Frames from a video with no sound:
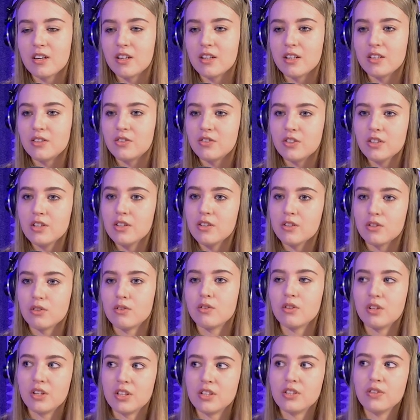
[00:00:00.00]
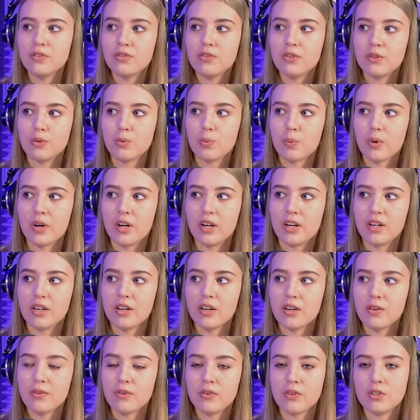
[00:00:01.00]
they treat you in a different
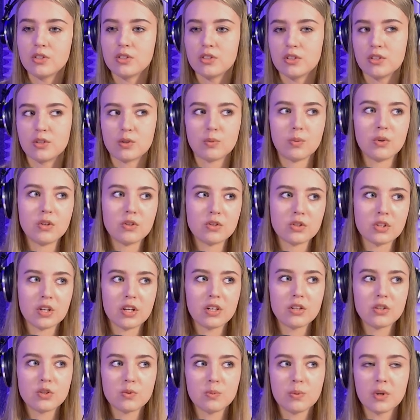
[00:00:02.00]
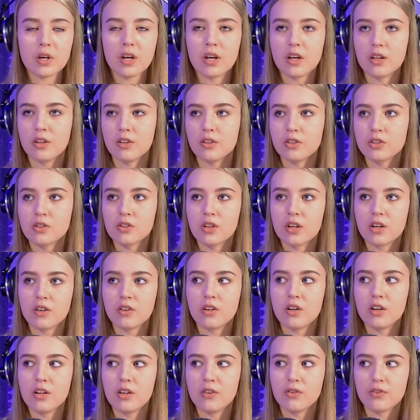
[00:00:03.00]
way. For instance, when you start to speak English,
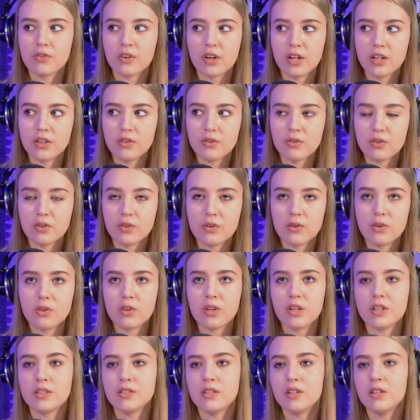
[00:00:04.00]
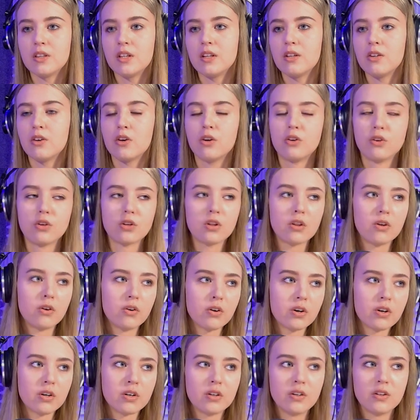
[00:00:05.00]
they're really afraid of you. They see that you're not
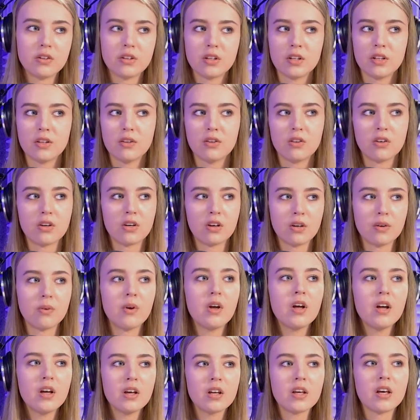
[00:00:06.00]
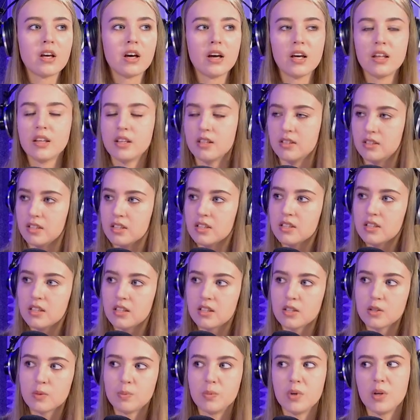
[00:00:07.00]
local, that you're distance, the
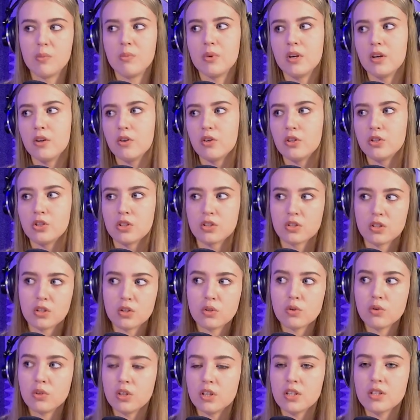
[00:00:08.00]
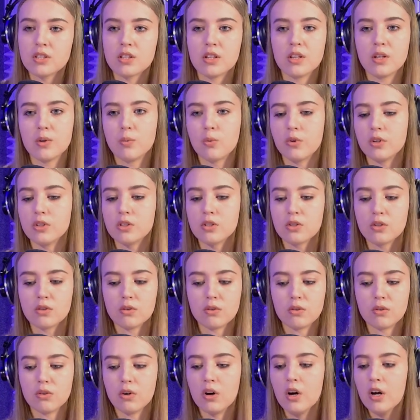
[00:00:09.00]
distance. Maybe you're just a tourist, and they want
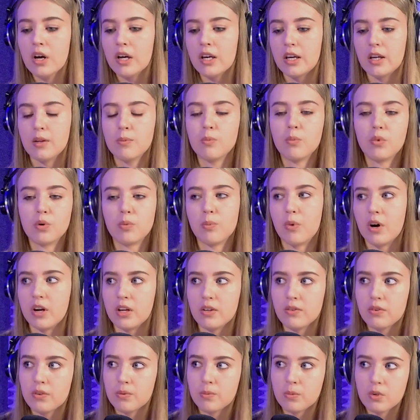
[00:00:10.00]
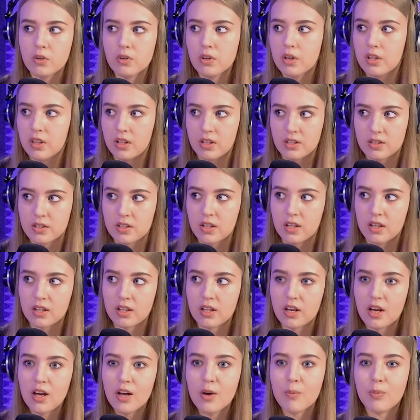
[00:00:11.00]
to get more money from you, and that's
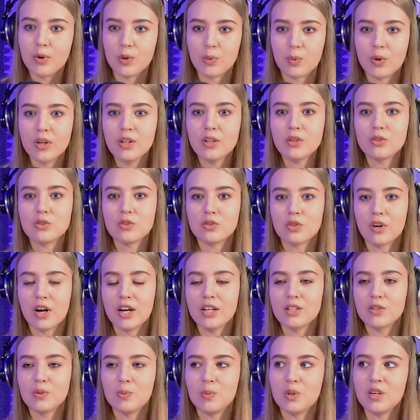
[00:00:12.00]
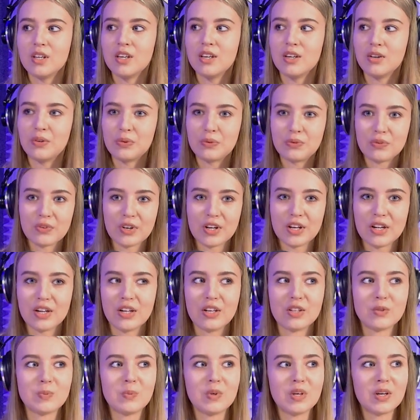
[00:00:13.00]
it. But when you try to be
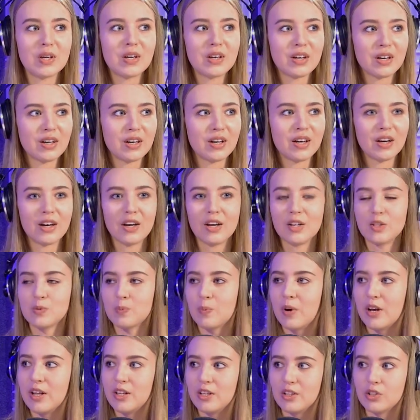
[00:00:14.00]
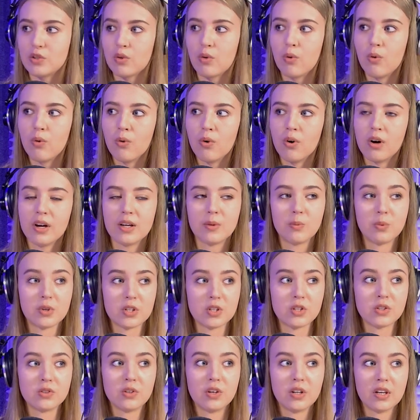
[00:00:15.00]
friendly, speak Spanish, or in
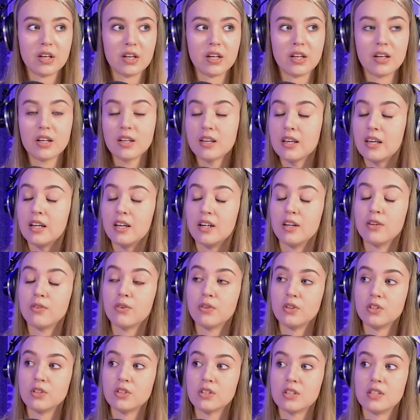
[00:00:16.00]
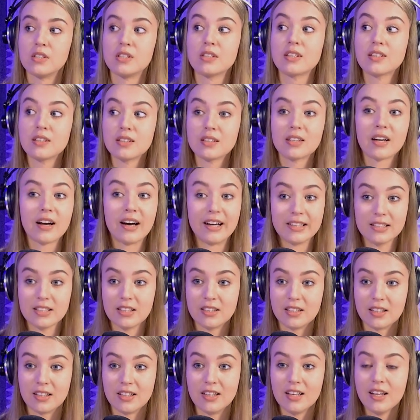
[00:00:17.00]
Barcelona here, for instance,
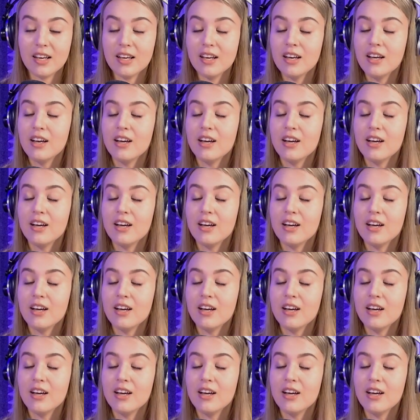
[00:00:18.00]
Catalan,